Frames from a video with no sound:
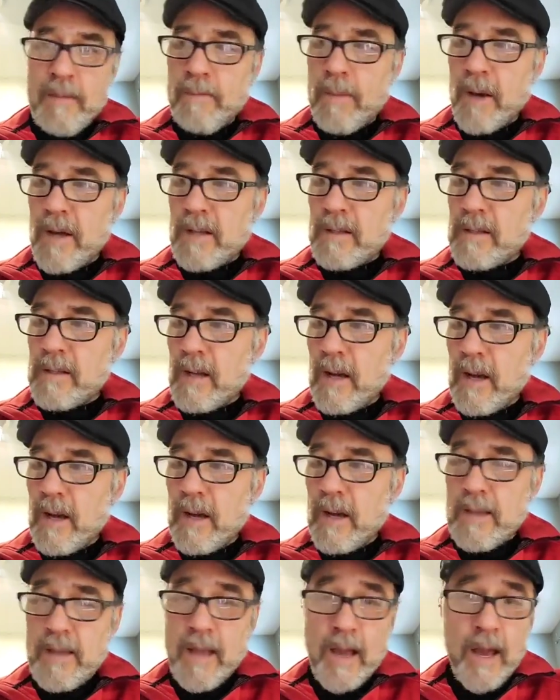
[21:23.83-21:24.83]
But
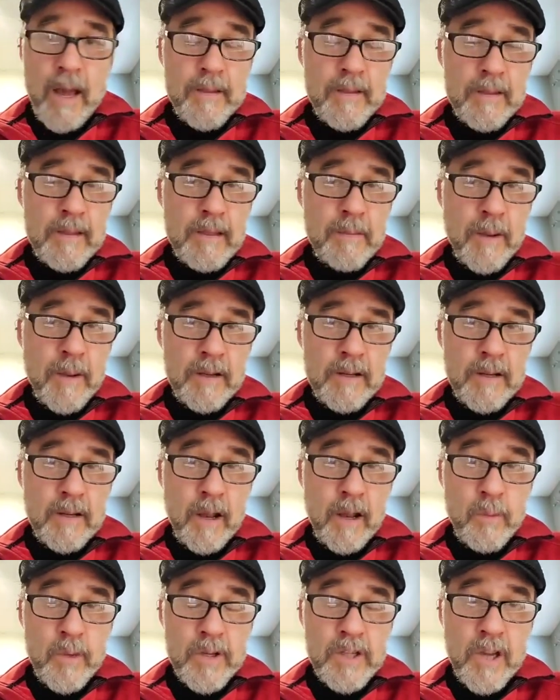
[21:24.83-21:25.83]
yeah, that's about it.
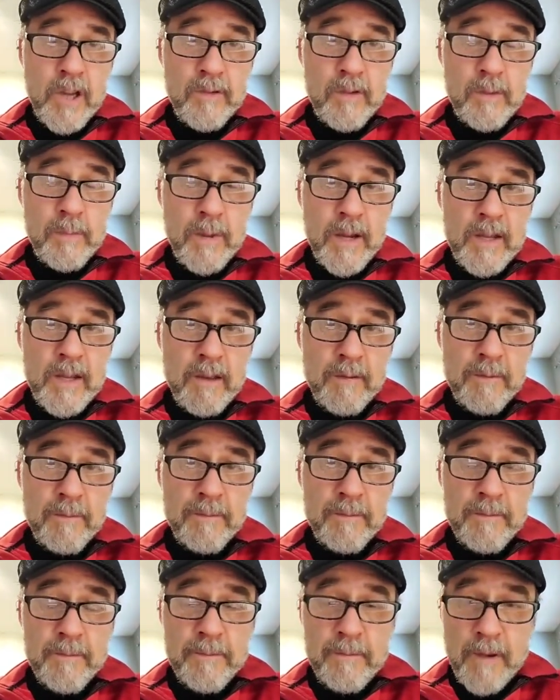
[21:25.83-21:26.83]
I wish everybody a
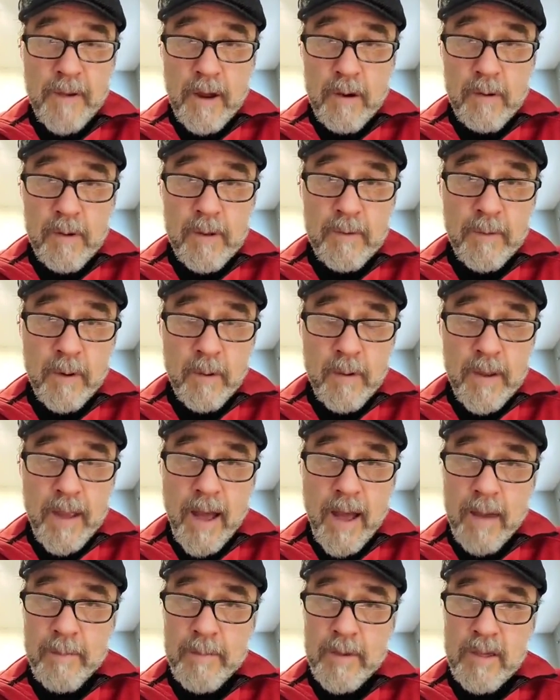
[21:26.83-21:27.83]
very, very
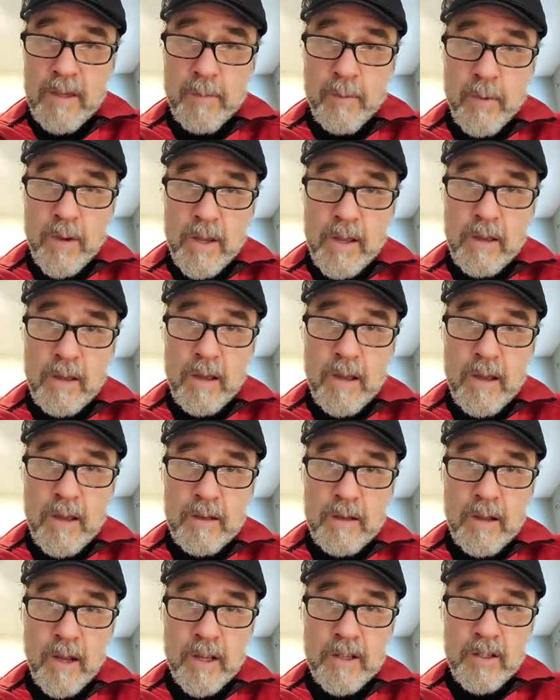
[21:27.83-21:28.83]
happy spring,
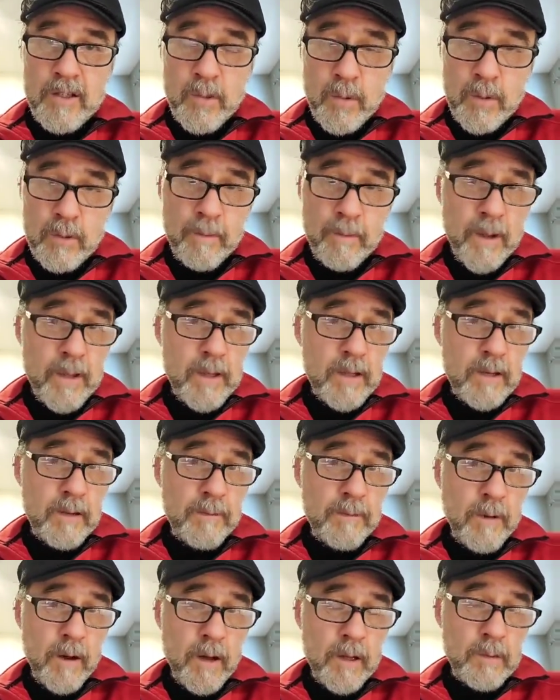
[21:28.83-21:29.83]
and I do invite you to
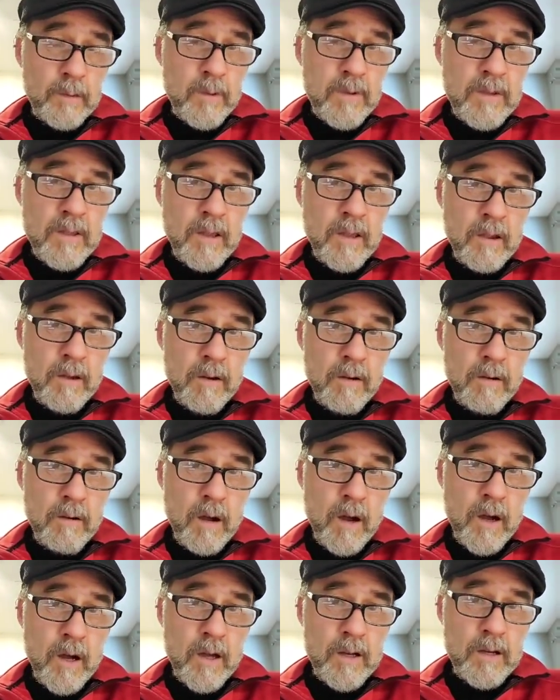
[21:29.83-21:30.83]
follow us here
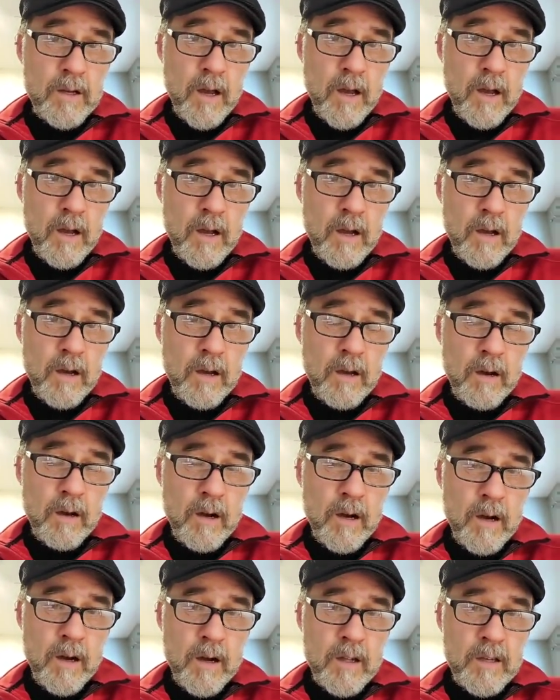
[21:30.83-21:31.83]
on
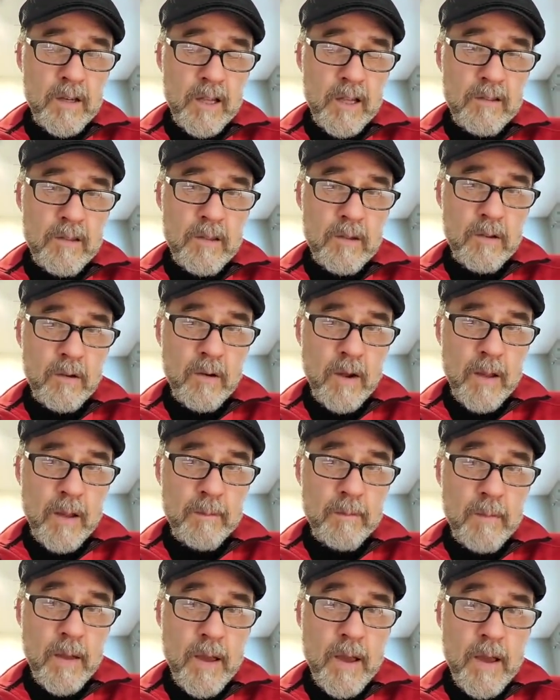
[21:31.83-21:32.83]

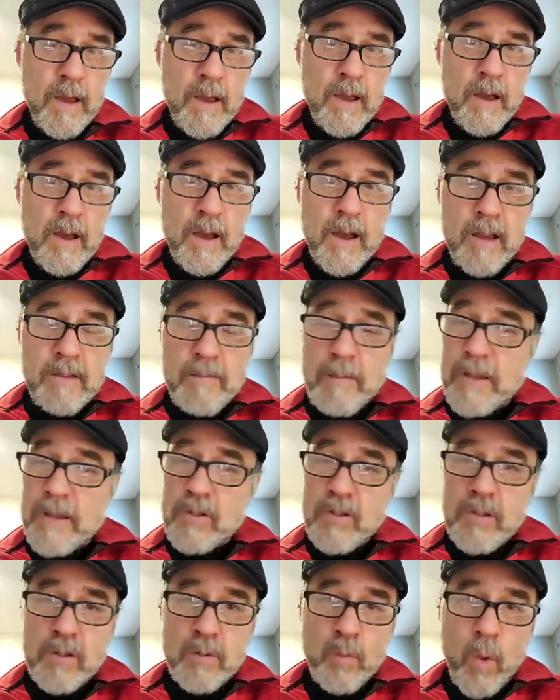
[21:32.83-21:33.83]
Instagram. As
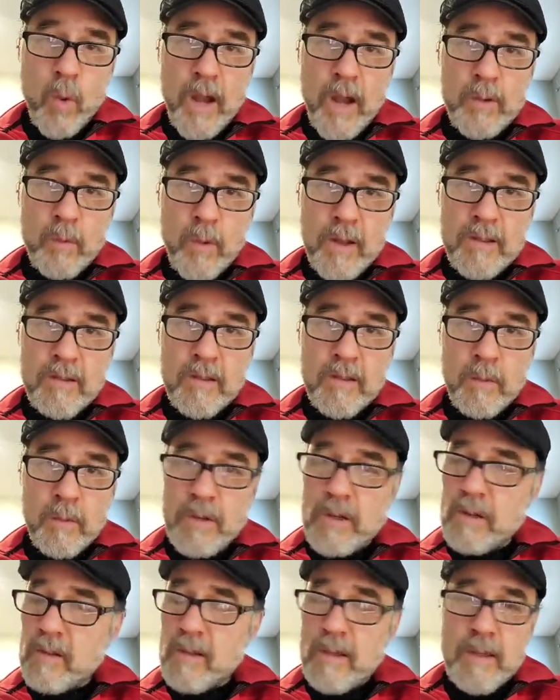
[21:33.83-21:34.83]
mentioned, Wine Wednesday.
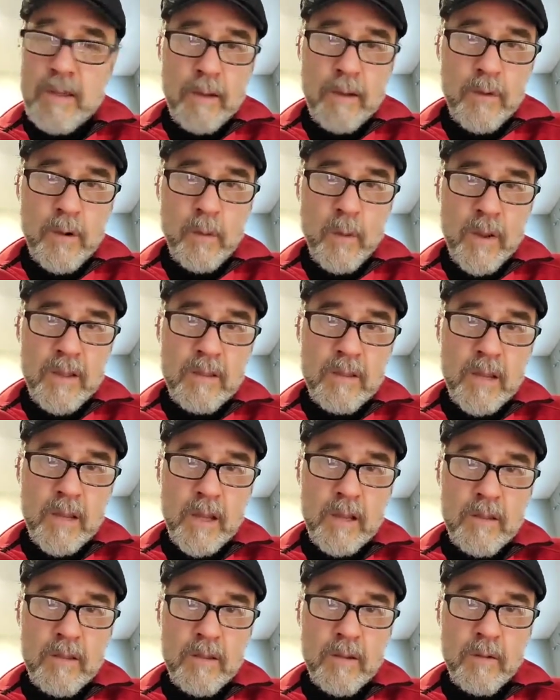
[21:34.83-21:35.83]
We do this every Wednesday.
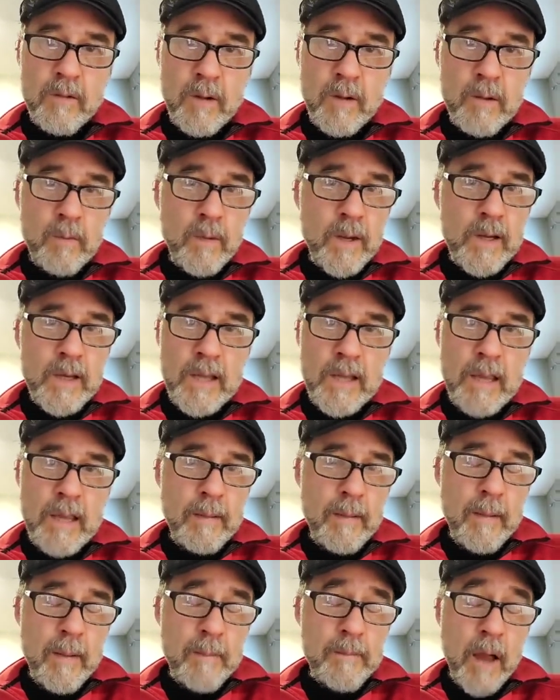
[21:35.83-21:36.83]
It's a great way to
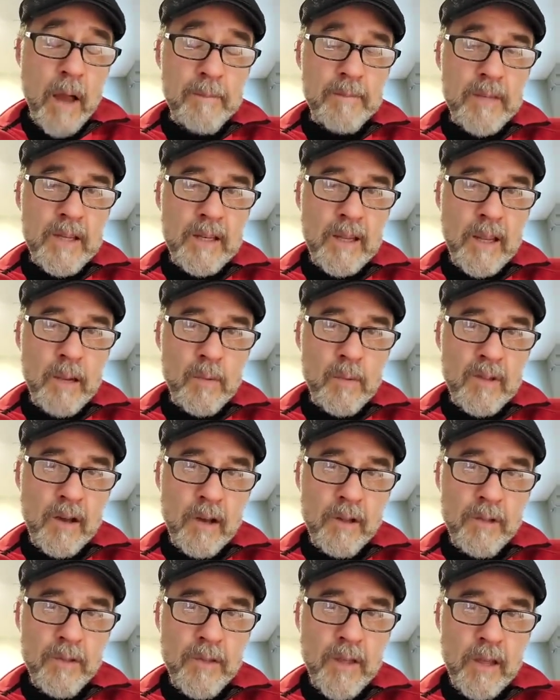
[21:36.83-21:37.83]
keep up to date with
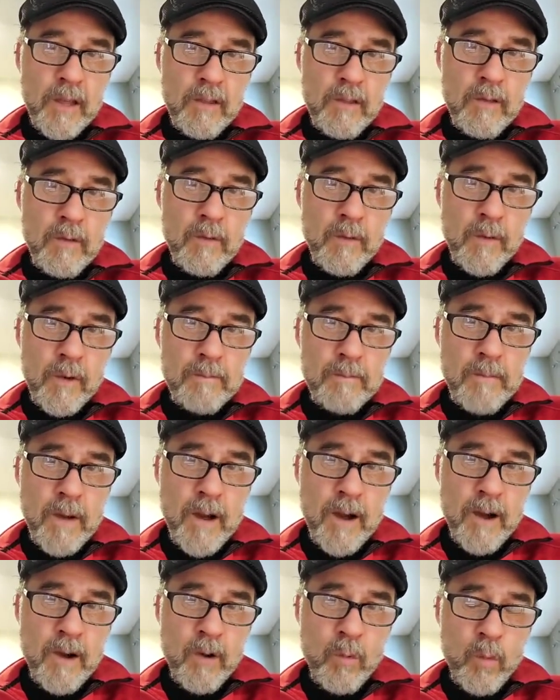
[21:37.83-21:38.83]
all things from
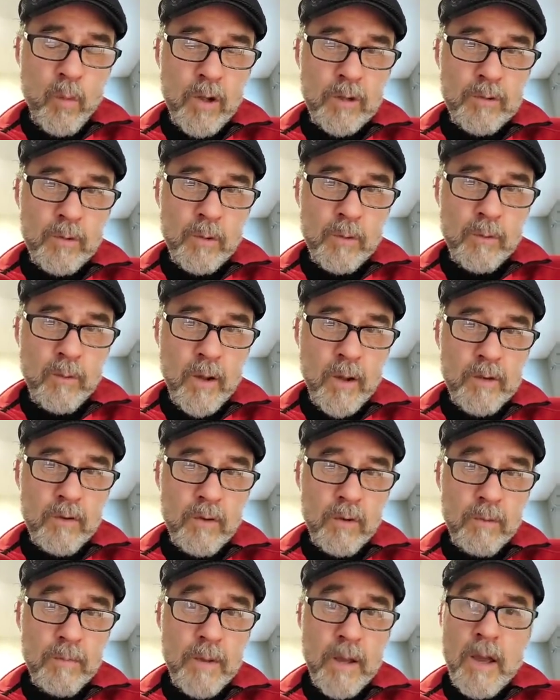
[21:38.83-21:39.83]
Waldorf Wine
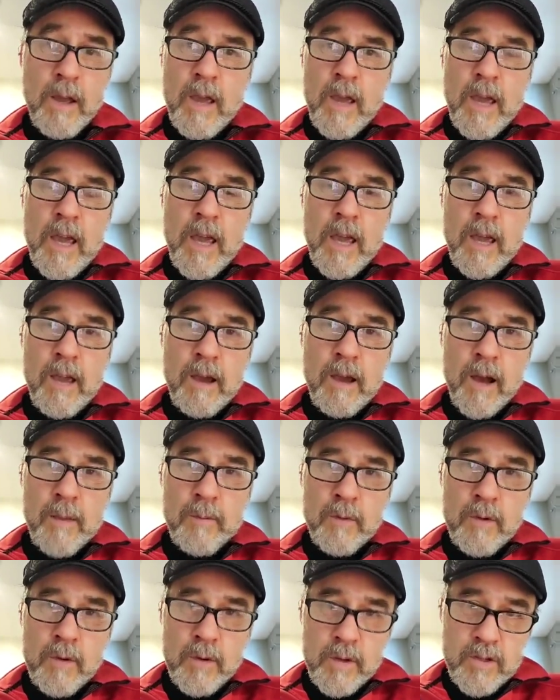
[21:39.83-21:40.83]
Group. Hey,
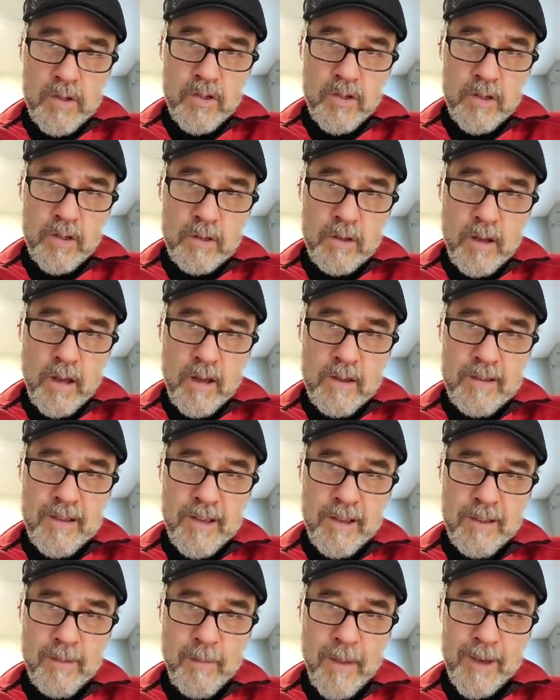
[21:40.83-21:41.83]
I'm Christian,
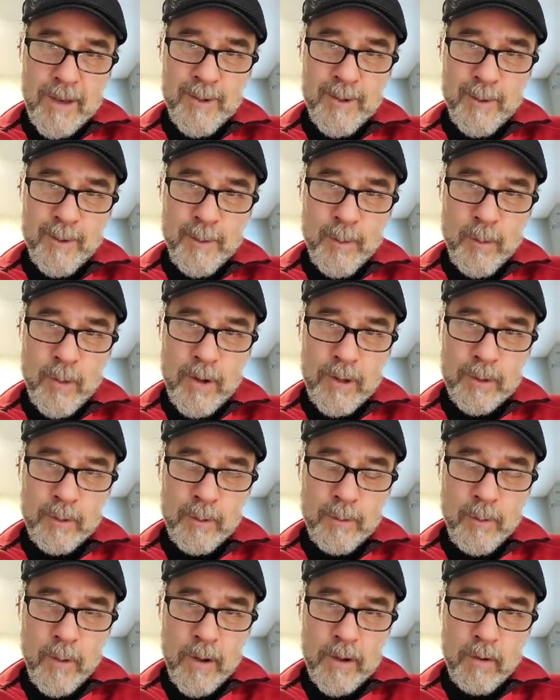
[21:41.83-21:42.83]
sales manager for
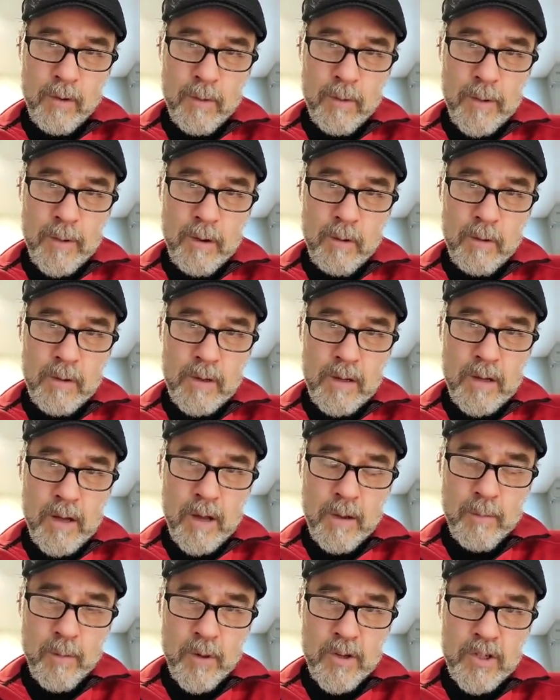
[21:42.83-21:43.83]
Waldorf Wine Group here in
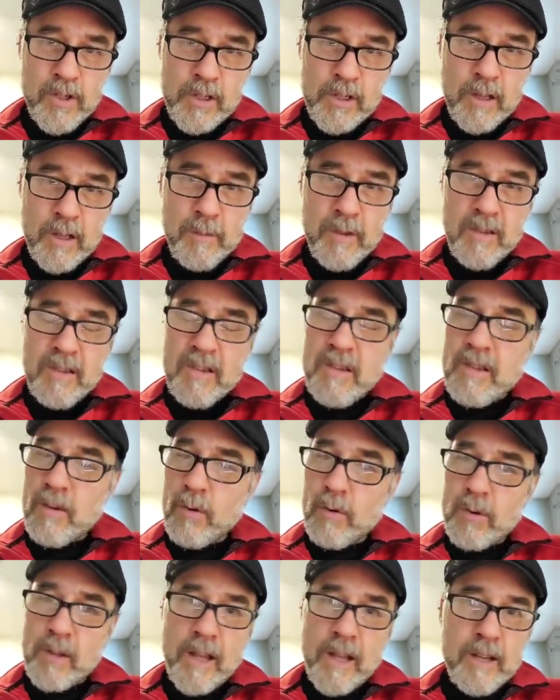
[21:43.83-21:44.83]
British Columbia.
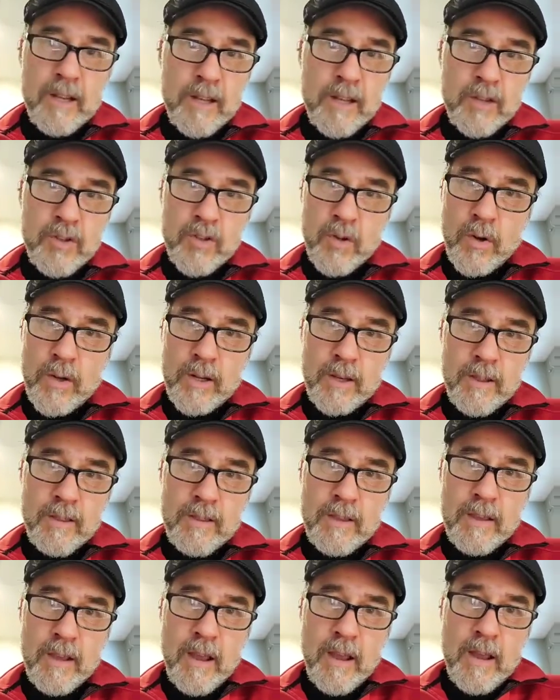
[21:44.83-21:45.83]
So glad you could join
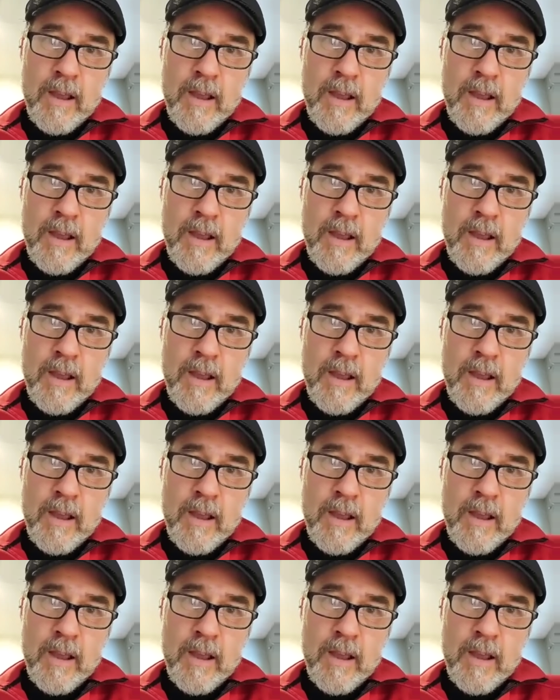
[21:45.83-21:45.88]
us.